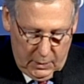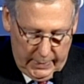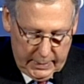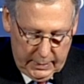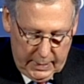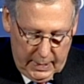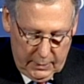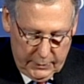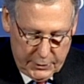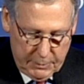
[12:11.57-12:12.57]
And I know I
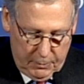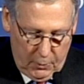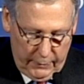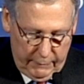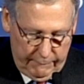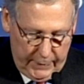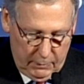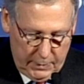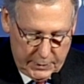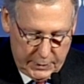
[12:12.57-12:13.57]
can count on the support of
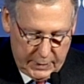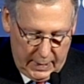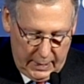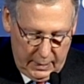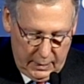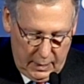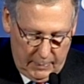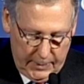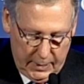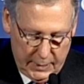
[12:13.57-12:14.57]
the Federalist
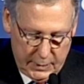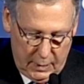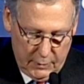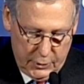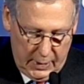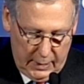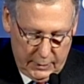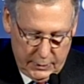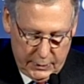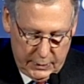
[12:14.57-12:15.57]
Society in helping us in our
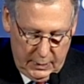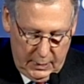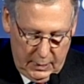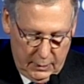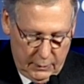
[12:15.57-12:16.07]
challenges